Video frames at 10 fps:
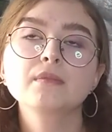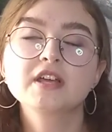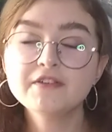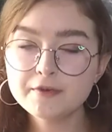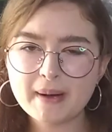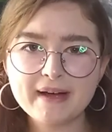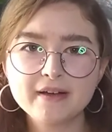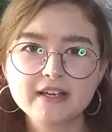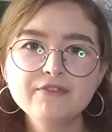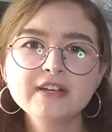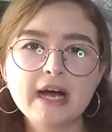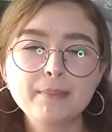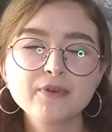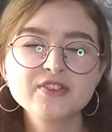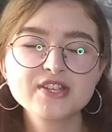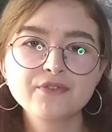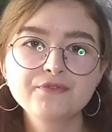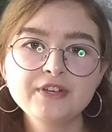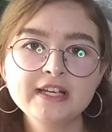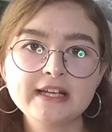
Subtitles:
giving up on something,